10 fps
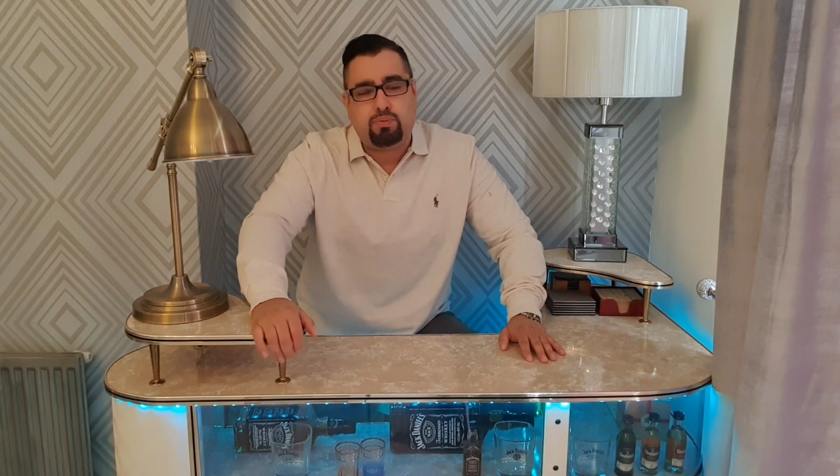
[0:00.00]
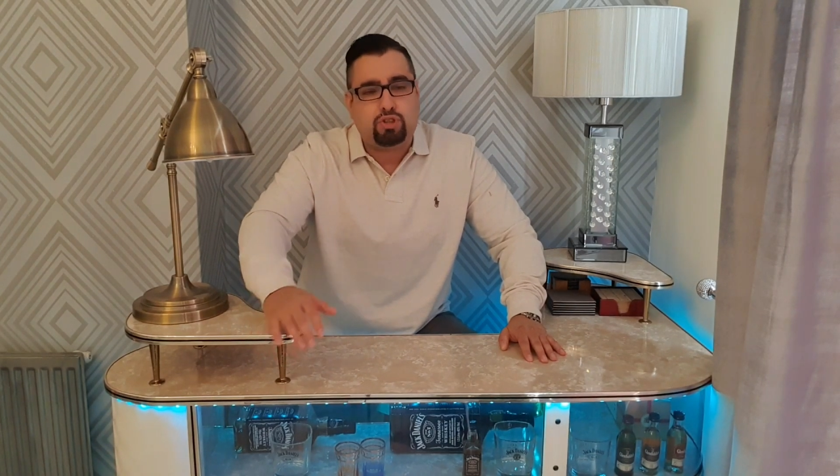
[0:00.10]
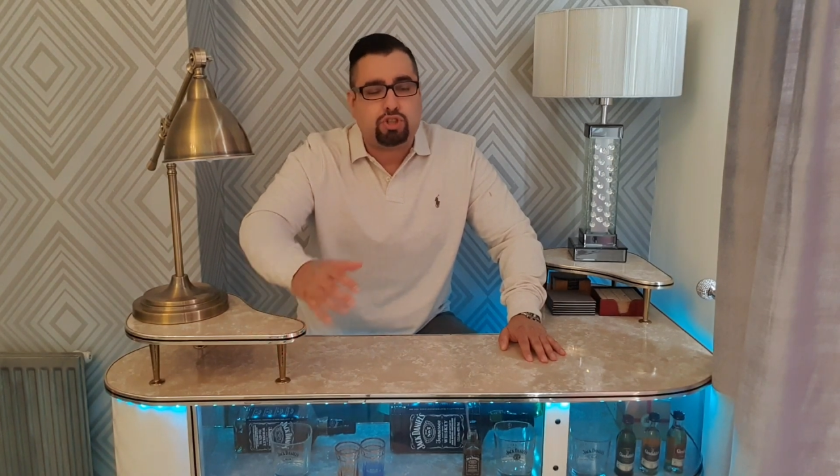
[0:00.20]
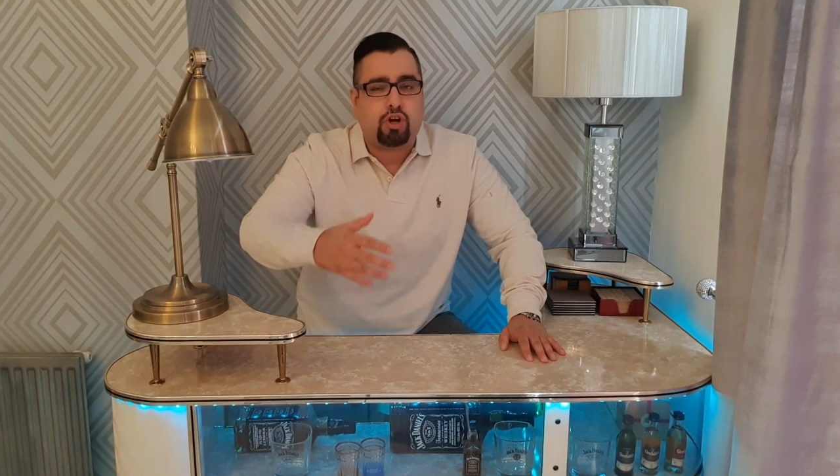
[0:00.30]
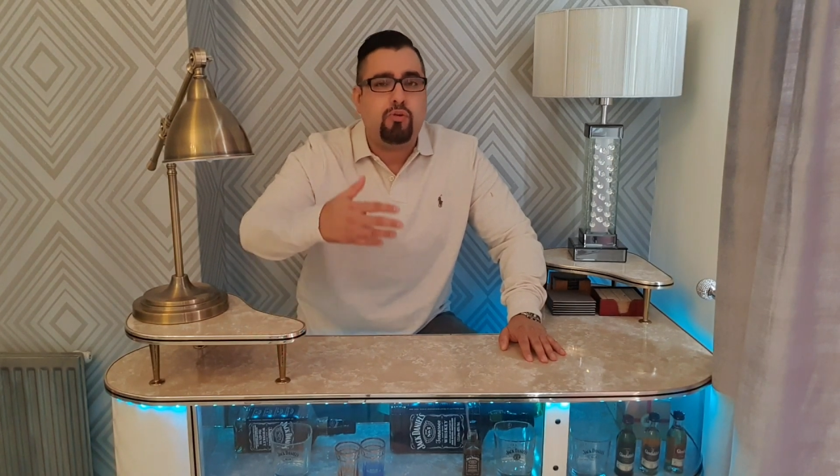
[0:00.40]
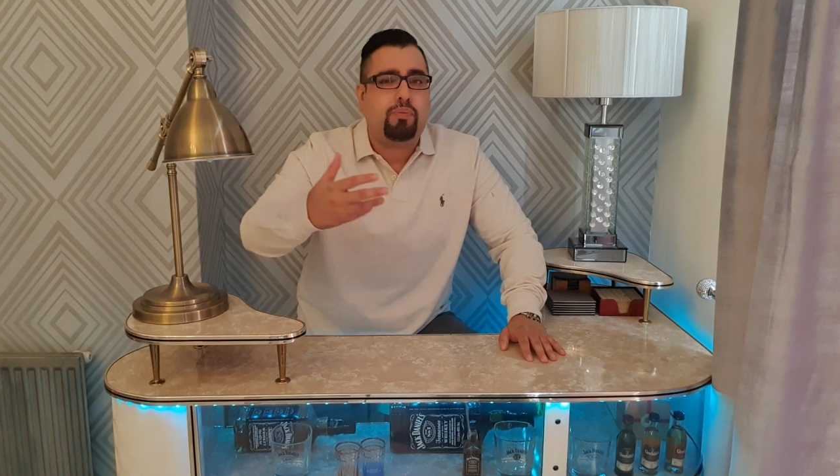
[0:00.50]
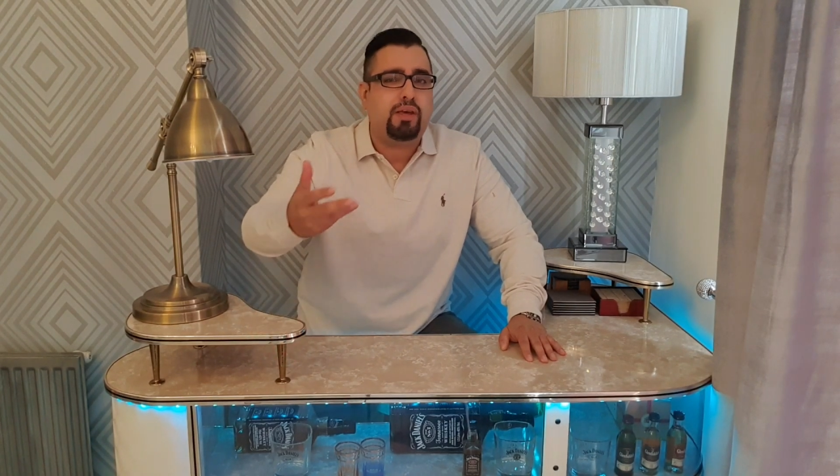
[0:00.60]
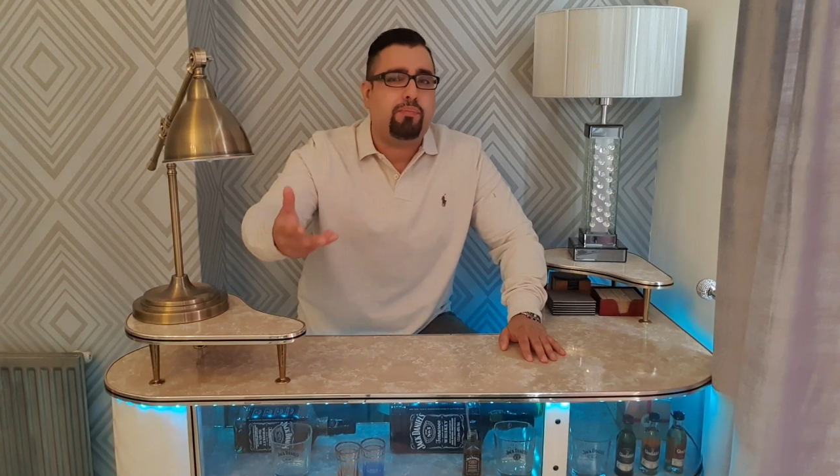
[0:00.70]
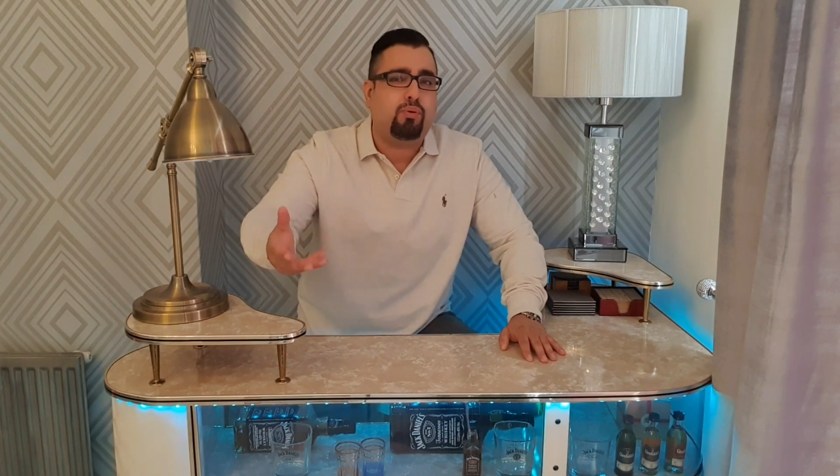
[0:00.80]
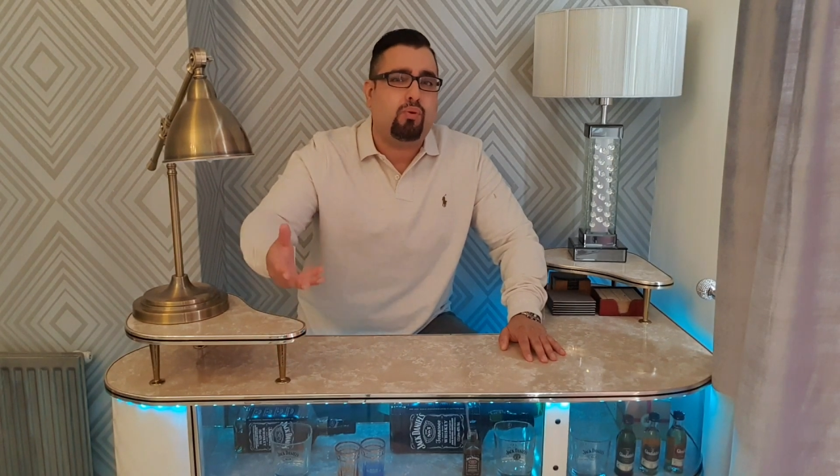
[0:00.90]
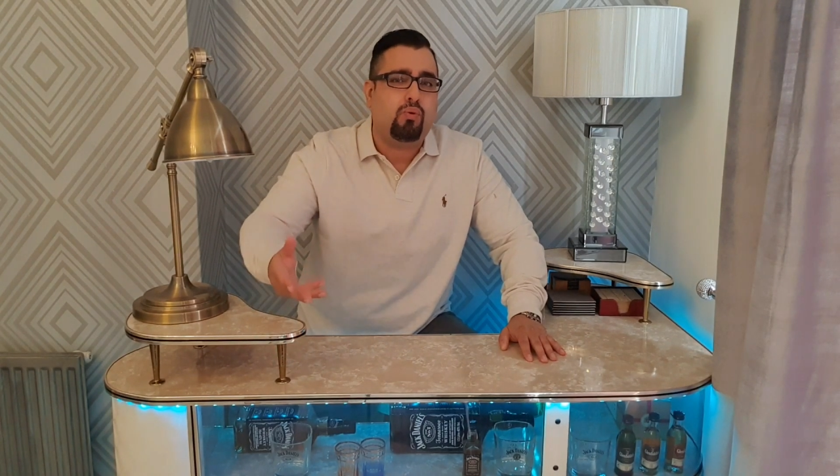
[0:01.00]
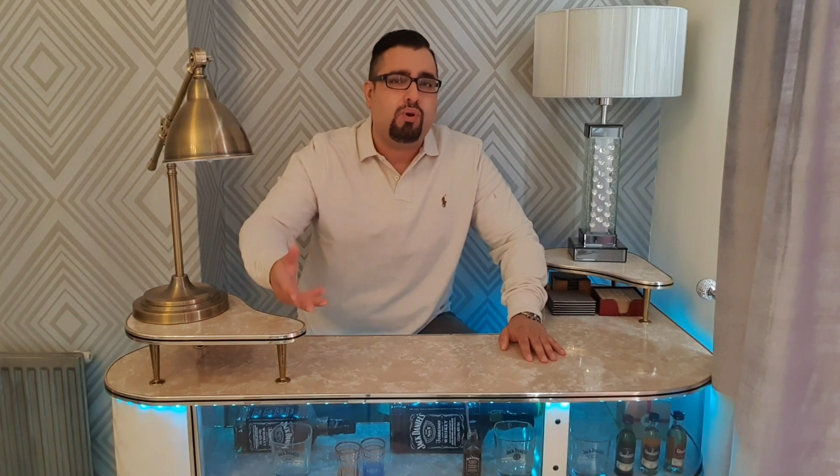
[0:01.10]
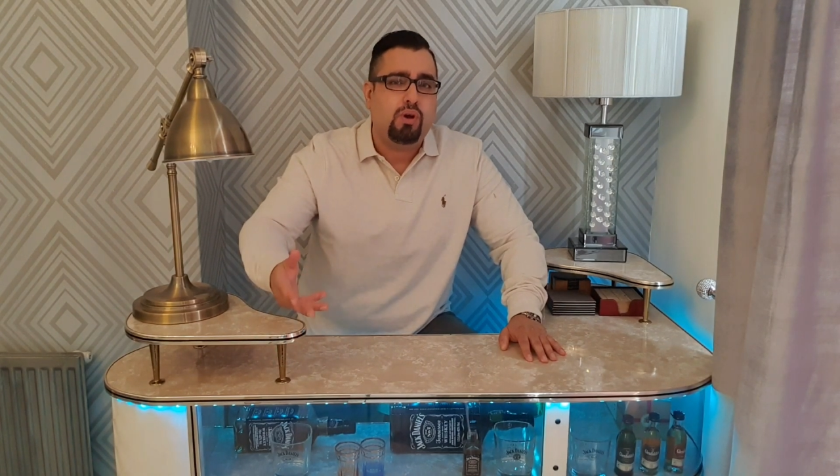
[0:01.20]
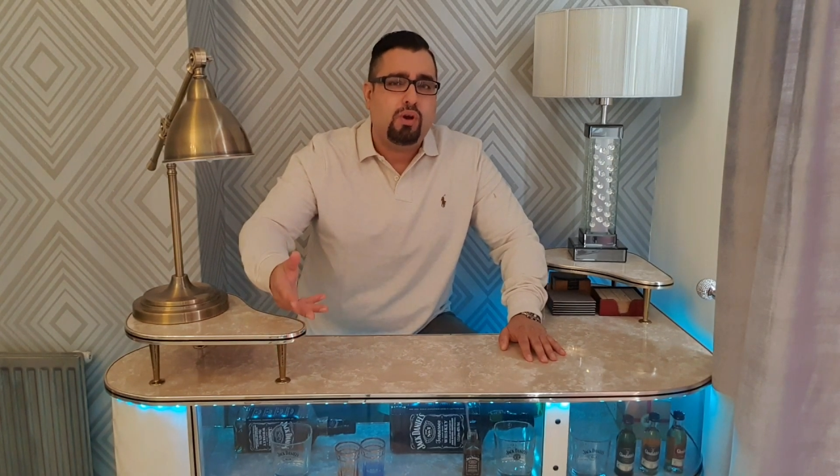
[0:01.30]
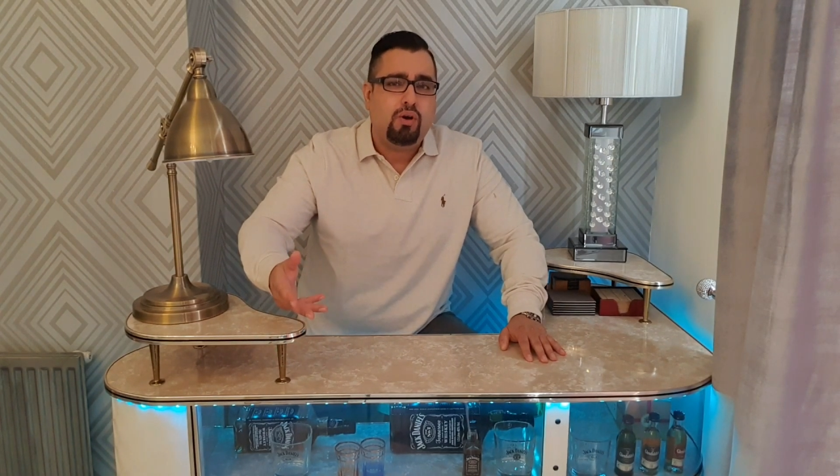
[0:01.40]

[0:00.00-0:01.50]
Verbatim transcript: shown people